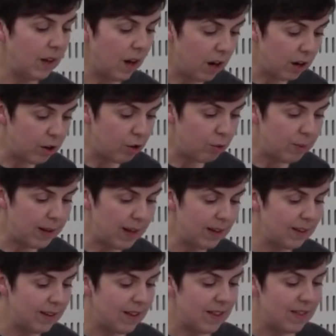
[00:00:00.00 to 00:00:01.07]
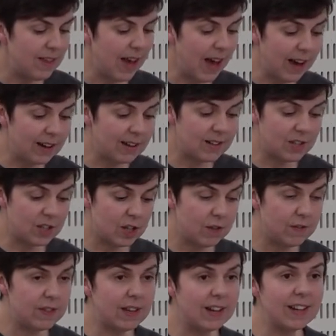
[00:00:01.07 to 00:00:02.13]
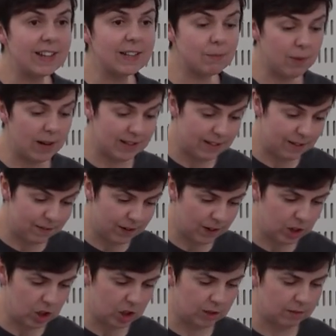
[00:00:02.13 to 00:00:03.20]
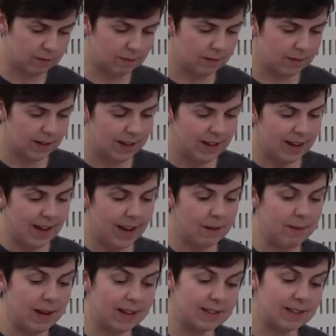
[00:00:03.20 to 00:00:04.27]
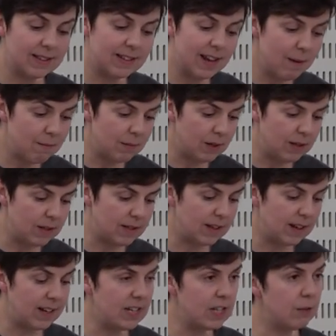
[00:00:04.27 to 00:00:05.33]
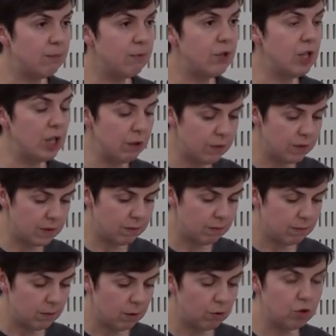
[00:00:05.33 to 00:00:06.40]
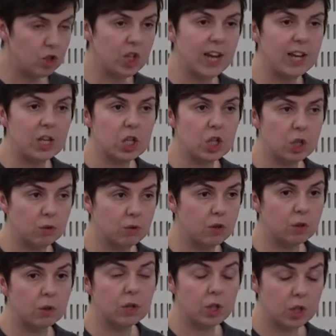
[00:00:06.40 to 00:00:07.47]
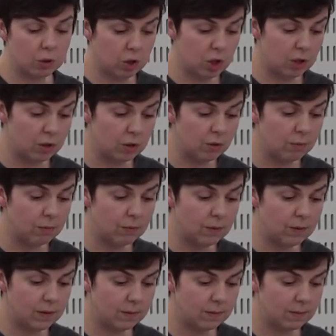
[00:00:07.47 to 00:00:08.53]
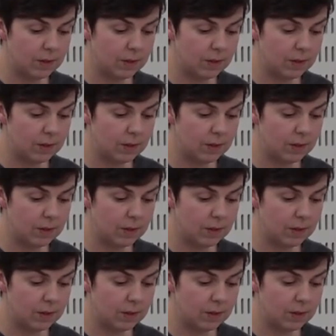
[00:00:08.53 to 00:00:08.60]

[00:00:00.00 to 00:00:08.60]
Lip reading: Arguably, the Act serves an expressive function. It makes a statement designed to produce or change social norms.